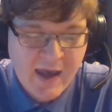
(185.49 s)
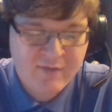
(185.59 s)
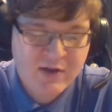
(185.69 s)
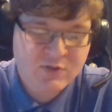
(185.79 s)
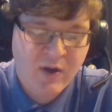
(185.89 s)

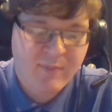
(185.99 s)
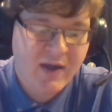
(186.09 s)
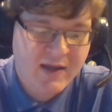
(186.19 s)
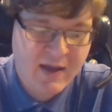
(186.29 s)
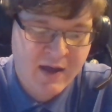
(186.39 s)
Evidence why
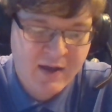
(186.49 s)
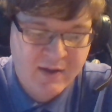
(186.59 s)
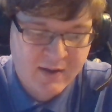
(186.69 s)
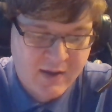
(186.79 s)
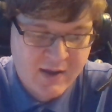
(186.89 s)
my,
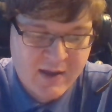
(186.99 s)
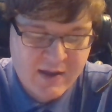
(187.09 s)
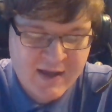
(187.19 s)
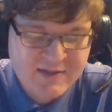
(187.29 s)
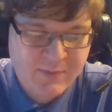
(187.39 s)

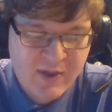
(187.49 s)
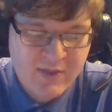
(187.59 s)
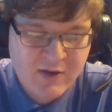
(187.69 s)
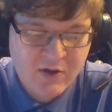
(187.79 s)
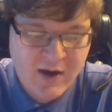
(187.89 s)

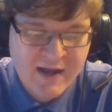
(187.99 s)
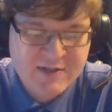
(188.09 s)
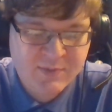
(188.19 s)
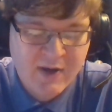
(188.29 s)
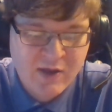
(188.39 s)
and then your
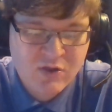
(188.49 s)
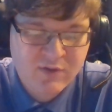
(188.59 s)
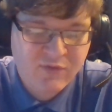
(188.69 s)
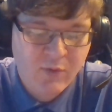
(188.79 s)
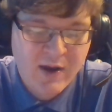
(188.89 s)

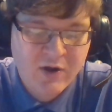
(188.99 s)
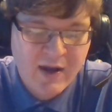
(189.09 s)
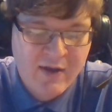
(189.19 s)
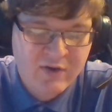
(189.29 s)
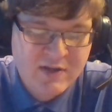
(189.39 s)
explanation for why
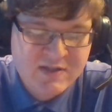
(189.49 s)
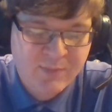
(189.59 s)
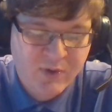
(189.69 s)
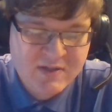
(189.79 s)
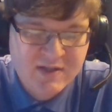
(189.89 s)
your evidence
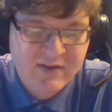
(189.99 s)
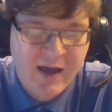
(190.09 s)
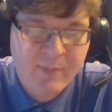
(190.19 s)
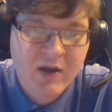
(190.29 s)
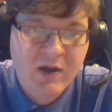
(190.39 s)
supports the
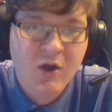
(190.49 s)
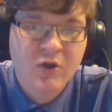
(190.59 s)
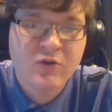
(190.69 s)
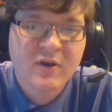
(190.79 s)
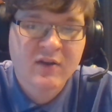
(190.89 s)
topic.
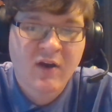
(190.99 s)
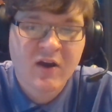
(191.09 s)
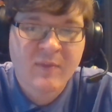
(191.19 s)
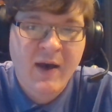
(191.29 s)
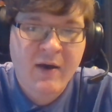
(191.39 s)
You could
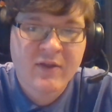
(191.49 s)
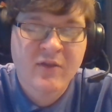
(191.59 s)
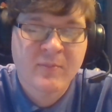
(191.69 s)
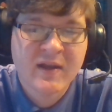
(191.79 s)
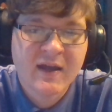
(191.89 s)
talk about
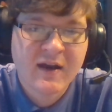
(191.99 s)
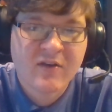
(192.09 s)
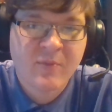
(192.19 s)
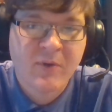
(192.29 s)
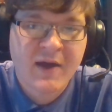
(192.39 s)
in the
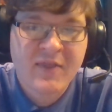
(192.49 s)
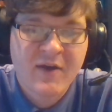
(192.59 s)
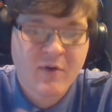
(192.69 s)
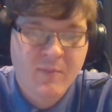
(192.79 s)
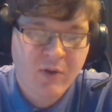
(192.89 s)
beginning of the play,
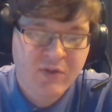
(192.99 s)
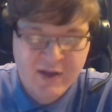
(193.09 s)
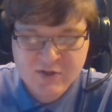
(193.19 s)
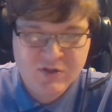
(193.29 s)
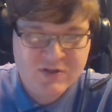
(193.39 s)
they were both
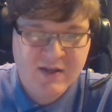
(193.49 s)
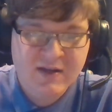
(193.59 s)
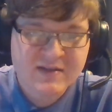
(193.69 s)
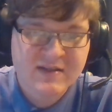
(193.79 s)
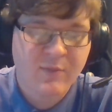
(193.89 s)

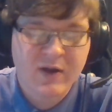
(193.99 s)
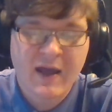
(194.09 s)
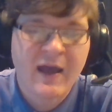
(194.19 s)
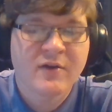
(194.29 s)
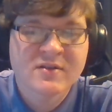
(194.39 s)
interested in
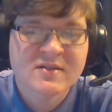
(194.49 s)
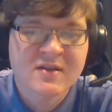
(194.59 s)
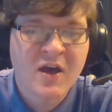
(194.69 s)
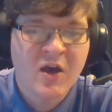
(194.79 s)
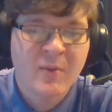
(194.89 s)
someone
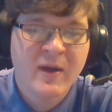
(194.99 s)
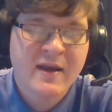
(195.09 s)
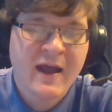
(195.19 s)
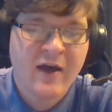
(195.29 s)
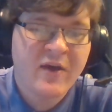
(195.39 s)
else,
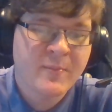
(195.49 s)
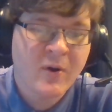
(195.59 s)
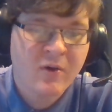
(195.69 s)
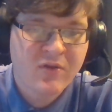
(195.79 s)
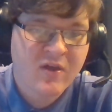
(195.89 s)
but now
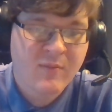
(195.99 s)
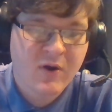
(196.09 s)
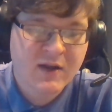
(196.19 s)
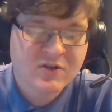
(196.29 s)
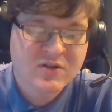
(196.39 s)
that both of them
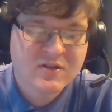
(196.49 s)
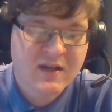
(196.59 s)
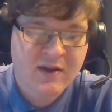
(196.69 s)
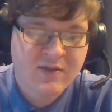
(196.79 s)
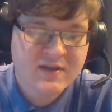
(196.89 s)
are
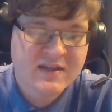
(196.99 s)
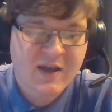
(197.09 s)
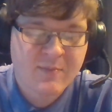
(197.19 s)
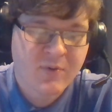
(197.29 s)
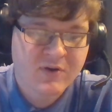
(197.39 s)
interested in the
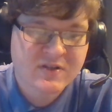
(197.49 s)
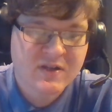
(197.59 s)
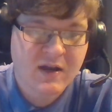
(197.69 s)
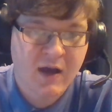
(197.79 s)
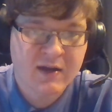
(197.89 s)
same
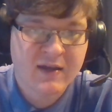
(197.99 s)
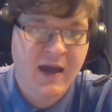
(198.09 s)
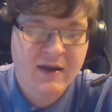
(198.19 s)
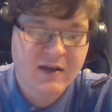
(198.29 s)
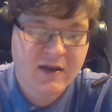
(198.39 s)
person
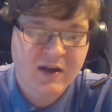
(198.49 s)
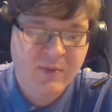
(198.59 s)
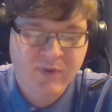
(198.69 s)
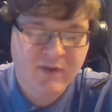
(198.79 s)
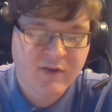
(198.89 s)
again in a
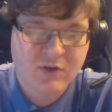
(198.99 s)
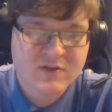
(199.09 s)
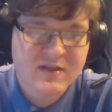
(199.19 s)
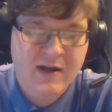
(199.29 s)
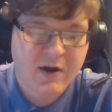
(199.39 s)
completely
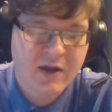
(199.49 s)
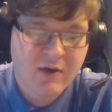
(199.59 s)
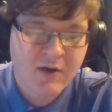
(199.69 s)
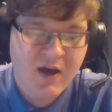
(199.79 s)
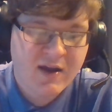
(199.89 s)
new
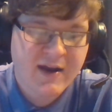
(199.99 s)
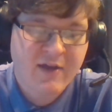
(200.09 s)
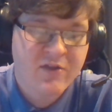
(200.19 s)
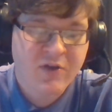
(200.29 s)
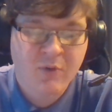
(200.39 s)
scenario,
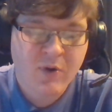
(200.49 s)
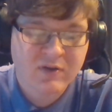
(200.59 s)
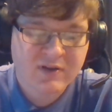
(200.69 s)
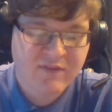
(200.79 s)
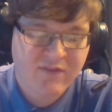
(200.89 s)
now that they're
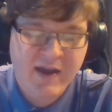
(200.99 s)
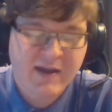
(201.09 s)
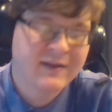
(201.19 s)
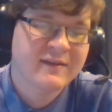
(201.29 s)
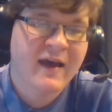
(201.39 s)
willing to
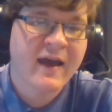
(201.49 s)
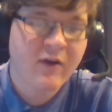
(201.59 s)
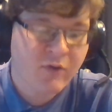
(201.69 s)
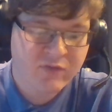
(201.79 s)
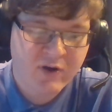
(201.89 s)
fight and
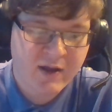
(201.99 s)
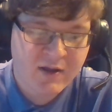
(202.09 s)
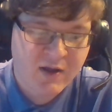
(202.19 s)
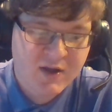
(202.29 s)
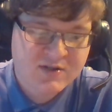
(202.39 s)
die over it.
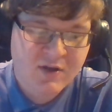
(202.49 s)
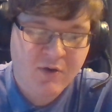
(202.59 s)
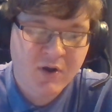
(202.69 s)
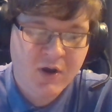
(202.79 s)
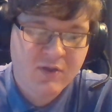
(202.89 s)

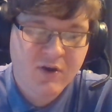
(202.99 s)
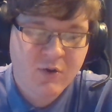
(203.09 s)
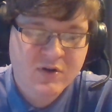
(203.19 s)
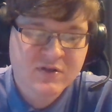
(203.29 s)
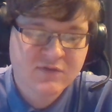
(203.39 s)
So the
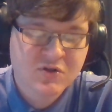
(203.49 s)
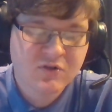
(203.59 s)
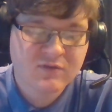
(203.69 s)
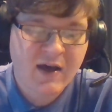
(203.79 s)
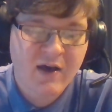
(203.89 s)
course of
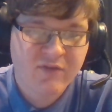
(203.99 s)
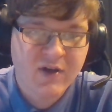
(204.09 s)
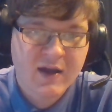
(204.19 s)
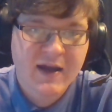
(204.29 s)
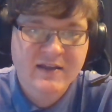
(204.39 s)
true love
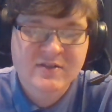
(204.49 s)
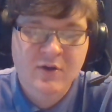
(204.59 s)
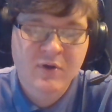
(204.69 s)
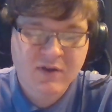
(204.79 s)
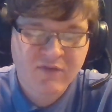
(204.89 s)
got
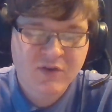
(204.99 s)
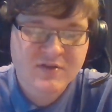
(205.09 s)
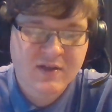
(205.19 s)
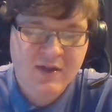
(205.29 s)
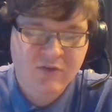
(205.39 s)
so
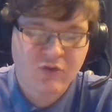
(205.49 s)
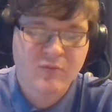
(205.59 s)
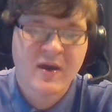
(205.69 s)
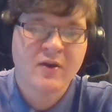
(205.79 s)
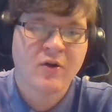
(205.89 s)
confusing that
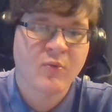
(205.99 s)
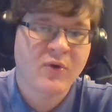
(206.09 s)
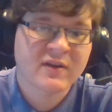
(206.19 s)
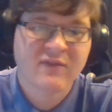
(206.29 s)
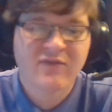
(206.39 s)
2 men are
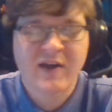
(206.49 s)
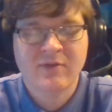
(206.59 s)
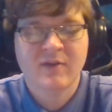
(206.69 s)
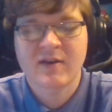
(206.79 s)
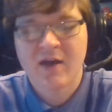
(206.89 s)
willing to
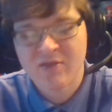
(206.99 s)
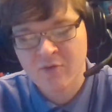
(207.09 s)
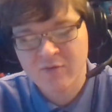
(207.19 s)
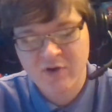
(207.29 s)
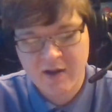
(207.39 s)
fight to
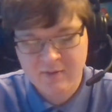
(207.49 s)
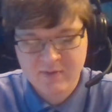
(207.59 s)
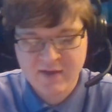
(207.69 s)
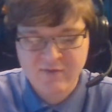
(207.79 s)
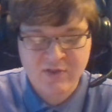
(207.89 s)
death over it,
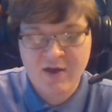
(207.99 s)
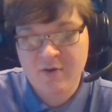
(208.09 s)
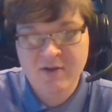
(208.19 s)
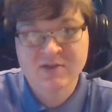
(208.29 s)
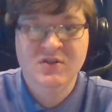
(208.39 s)
even
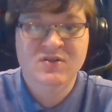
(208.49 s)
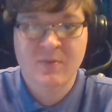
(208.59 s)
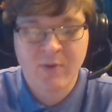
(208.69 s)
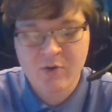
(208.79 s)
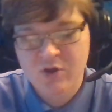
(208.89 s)
though it's
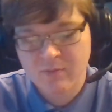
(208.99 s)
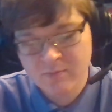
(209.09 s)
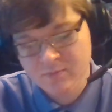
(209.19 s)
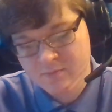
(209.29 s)
just a potion.